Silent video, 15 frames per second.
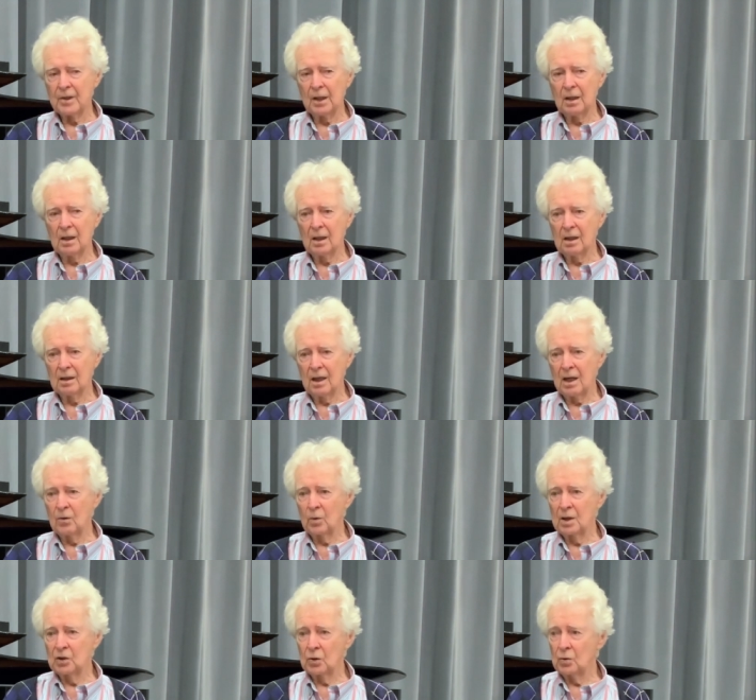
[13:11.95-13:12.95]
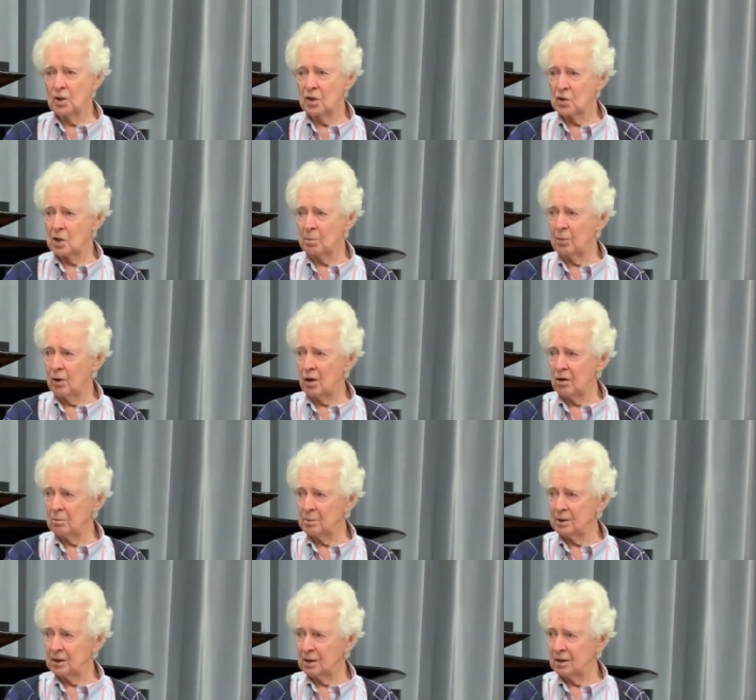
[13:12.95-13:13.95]
I went to his
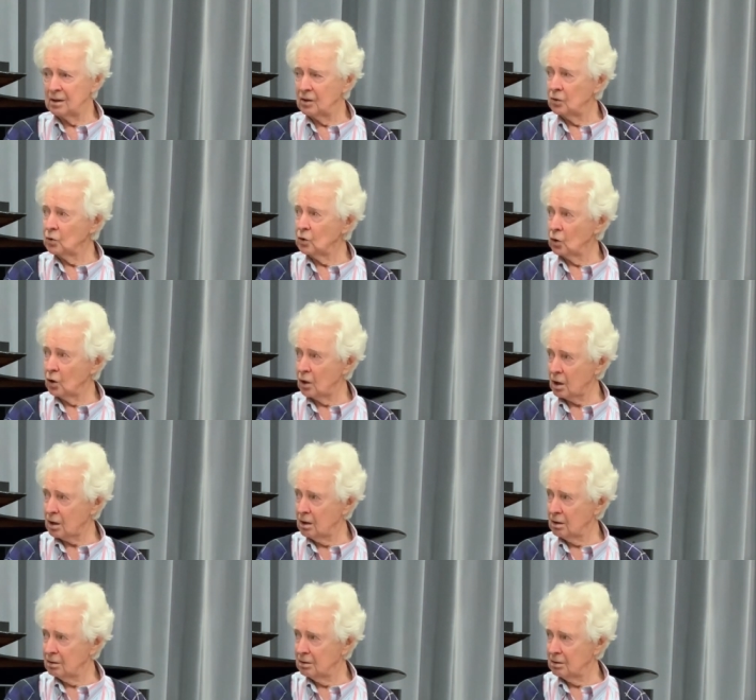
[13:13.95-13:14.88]
apartment in New York